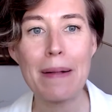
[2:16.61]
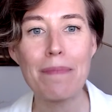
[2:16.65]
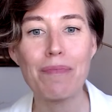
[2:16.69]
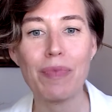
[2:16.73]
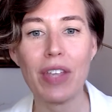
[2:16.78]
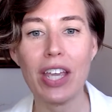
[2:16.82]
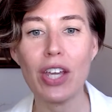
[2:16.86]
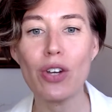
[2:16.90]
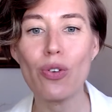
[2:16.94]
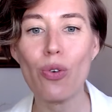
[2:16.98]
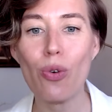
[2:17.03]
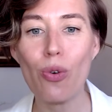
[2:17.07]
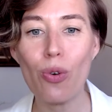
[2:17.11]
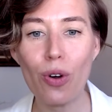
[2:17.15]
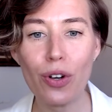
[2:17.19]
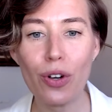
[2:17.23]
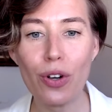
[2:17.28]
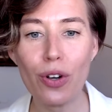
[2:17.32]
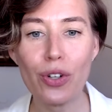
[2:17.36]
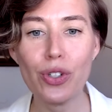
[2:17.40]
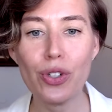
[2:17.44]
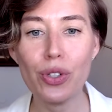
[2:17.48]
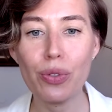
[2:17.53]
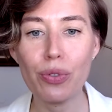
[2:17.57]
In
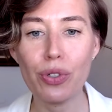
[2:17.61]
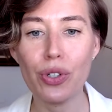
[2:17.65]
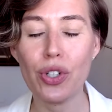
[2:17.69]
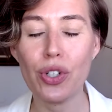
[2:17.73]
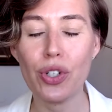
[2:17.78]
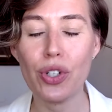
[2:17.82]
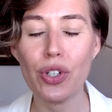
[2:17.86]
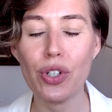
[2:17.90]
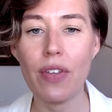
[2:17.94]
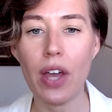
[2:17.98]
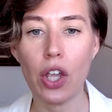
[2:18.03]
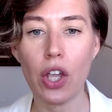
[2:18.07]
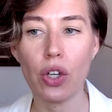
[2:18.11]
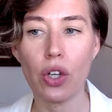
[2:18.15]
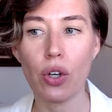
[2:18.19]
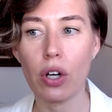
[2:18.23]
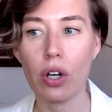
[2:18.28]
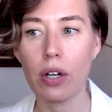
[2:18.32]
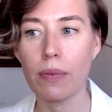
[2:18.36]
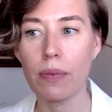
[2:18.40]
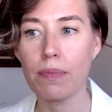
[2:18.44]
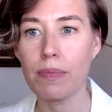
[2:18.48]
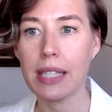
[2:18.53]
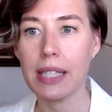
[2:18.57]
order to ensure that
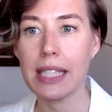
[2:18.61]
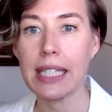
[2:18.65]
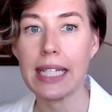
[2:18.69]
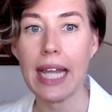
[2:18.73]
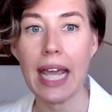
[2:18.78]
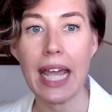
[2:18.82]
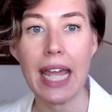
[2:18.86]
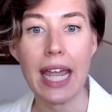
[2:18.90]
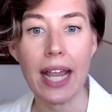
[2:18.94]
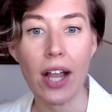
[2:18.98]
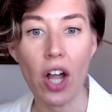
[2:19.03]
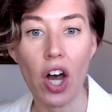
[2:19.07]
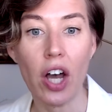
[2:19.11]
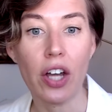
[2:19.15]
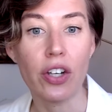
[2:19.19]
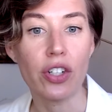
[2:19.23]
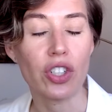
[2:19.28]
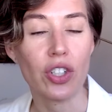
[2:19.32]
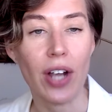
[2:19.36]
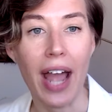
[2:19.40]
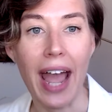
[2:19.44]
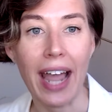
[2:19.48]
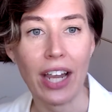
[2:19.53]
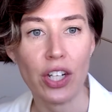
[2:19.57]
you're staying on
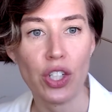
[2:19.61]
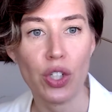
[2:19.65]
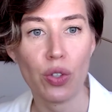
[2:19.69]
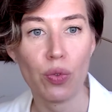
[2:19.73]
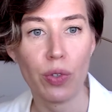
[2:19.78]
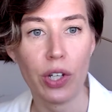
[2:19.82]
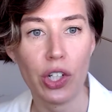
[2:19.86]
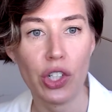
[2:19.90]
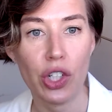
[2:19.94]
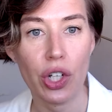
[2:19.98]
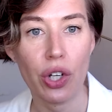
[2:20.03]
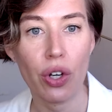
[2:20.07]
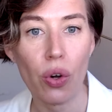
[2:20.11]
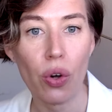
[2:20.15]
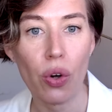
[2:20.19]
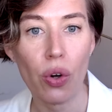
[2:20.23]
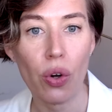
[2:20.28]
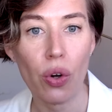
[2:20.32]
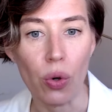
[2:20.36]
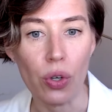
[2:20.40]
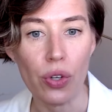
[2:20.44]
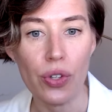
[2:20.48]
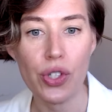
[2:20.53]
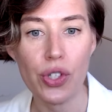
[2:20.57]
track to reaching your
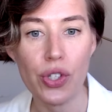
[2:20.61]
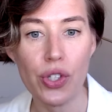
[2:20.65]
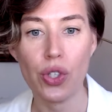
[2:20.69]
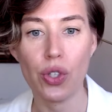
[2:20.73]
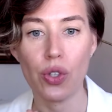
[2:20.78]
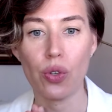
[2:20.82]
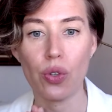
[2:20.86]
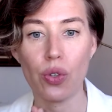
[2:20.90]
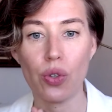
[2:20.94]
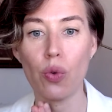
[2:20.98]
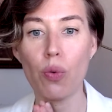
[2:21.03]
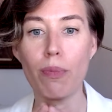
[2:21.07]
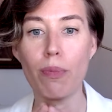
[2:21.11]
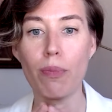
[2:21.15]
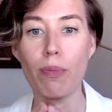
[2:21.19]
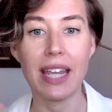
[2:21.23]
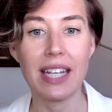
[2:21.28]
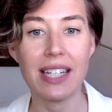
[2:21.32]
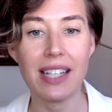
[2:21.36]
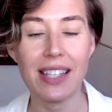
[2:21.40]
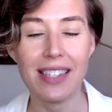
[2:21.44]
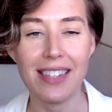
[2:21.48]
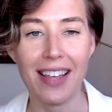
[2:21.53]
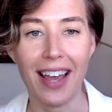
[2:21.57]
goals, you may
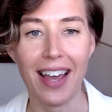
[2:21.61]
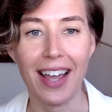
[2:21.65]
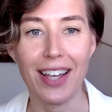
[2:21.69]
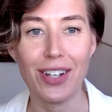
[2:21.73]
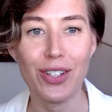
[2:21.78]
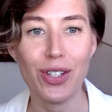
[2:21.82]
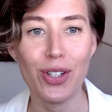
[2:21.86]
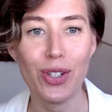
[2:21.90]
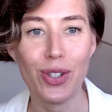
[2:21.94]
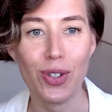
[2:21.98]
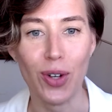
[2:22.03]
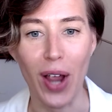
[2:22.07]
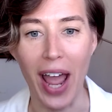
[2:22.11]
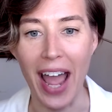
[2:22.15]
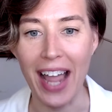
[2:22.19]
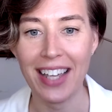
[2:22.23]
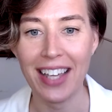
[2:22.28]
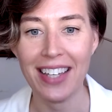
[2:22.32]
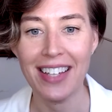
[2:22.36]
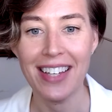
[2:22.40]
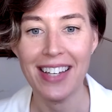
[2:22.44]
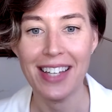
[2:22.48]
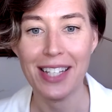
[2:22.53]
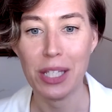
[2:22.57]
decide to track
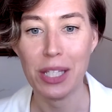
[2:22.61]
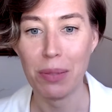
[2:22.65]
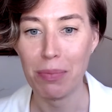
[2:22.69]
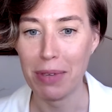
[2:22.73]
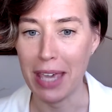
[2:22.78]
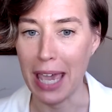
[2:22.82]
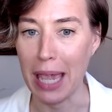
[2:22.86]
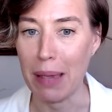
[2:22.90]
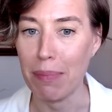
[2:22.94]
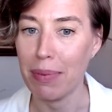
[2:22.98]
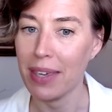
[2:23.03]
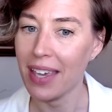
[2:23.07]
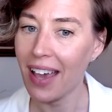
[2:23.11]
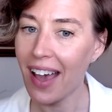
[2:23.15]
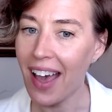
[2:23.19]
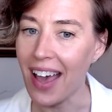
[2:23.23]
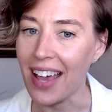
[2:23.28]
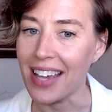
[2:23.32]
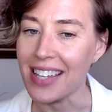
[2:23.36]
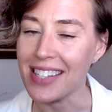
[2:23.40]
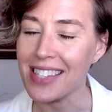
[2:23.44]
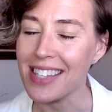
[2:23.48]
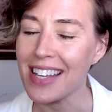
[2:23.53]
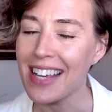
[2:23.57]
some
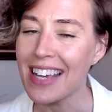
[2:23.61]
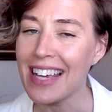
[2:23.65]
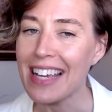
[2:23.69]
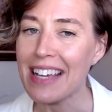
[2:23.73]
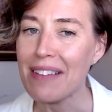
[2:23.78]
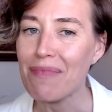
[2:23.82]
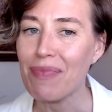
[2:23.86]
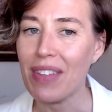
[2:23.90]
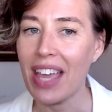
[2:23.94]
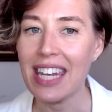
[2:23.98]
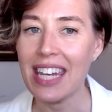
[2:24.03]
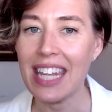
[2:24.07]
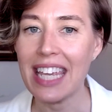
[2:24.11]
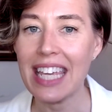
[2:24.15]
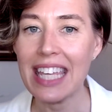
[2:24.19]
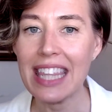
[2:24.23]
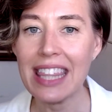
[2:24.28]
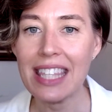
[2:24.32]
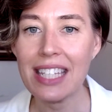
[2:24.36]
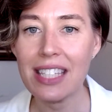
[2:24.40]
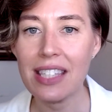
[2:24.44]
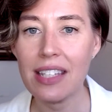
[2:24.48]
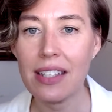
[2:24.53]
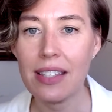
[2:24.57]
KPIs. And in
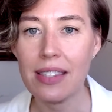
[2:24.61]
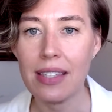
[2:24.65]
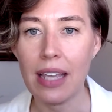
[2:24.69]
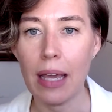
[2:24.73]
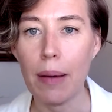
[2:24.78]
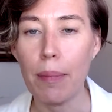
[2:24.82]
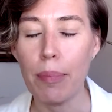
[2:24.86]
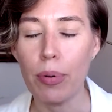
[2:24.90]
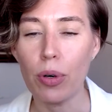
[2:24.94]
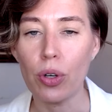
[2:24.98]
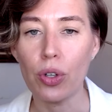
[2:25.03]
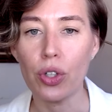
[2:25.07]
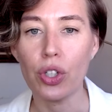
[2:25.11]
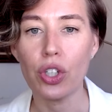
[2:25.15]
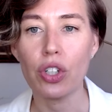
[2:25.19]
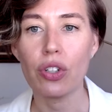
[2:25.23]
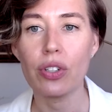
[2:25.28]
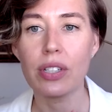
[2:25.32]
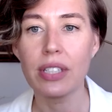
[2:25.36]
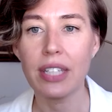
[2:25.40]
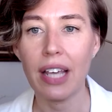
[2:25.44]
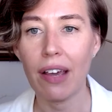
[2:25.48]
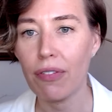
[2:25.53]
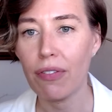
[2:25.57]
this example, you're
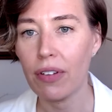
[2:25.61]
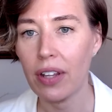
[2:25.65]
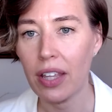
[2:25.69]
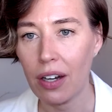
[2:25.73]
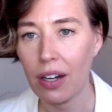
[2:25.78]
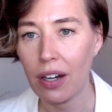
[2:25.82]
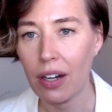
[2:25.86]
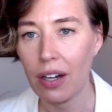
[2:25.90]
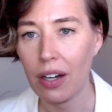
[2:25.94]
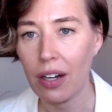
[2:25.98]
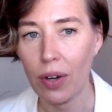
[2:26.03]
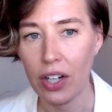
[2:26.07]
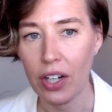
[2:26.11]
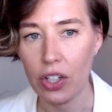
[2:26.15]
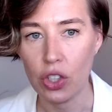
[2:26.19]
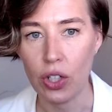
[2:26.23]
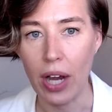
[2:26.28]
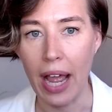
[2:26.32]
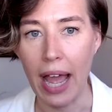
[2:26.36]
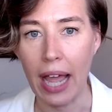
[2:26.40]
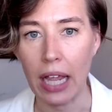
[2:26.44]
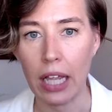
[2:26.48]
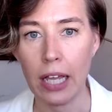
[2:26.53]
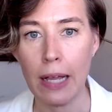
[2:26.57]
definitely going to want to
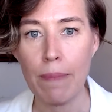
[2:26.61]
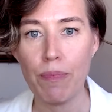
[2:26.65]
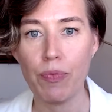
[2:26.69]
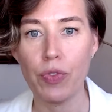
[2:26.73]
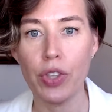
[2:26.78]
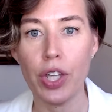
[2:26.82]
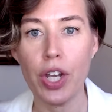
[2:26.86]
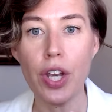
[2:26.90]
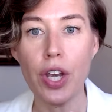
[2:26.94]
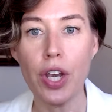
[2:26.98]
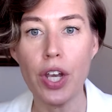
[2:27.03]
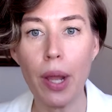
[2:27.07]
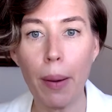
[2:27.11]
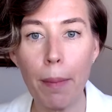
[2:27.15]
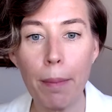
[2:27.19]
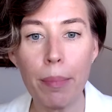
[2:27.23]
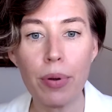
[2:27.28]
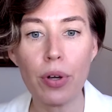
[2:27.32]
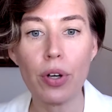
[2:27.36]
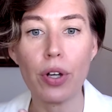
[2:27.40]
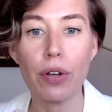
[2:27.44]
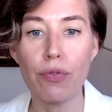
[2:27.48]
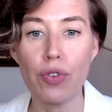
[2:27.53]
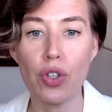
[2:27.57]
track the number
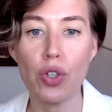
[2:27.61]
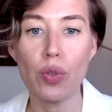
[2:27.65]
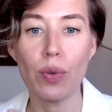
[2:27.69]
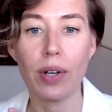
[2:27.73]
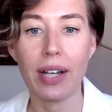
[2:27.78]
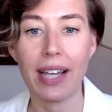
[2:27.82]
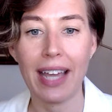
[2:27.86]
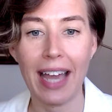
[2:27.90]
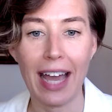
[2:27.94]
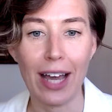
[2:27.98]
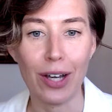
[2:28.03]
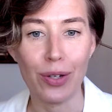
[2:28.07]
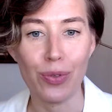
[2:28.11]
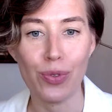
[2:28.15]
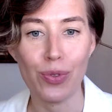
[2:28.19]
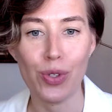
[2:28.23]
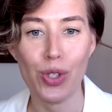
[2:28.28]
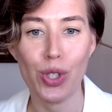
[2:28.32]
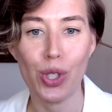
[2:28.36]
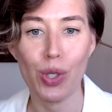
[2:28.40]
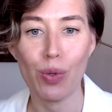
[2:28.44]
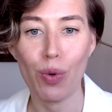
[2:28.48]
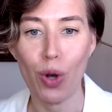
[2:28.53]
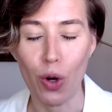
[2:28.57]
of new accounts
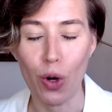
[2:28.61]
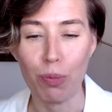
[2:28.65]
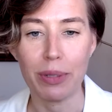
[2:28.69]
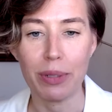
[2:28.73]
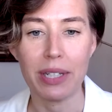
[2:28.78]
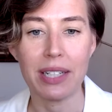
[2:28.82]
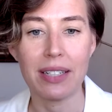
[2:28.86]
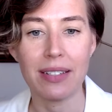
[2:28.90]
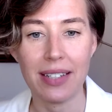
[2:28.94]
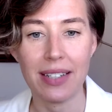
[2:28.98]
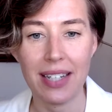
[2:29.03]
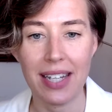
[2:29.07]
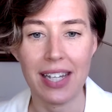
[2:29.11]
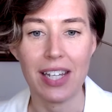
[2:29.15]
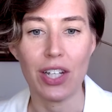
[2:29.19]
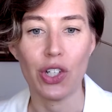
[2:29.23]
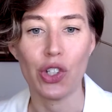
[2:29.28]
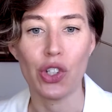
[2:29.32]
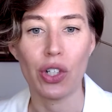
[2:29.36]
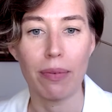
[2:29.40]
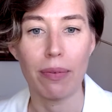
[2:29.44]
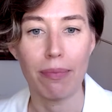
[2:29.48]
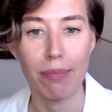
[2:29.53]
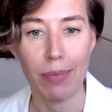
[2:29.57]
you open
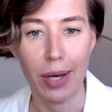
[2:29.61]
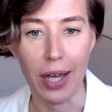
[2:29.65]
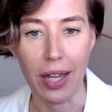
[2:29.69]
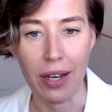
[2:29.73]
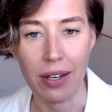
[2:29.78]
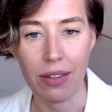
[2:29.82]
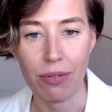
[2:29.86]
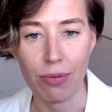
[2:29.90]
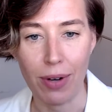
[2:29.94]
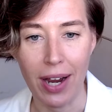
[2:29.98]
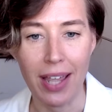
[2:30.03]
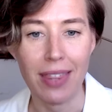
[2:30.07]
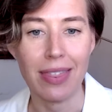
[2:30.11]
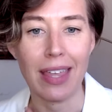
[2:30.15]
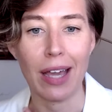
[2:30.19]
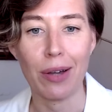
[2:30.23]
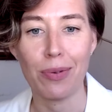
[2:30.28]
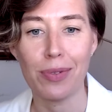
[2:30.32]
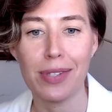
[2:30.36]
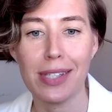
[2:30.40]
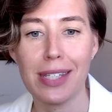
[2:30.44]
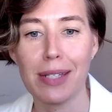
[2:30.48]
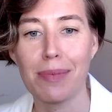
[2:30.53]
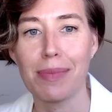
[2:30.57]
each month, right? That
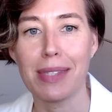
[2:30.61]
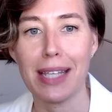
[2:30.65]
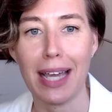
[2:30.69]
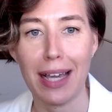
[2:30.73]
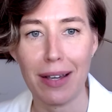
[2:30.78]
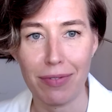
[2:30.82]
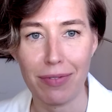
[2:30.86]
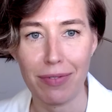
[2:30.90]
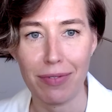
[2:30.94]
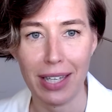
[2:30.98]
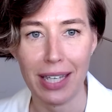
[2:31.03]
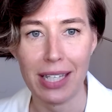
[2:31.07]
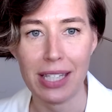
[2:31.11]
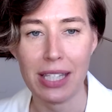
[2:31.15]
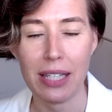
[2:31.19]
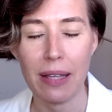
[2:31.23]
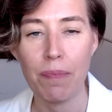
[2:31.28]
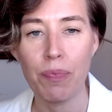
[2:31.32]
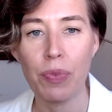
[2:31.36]
one seems obvious.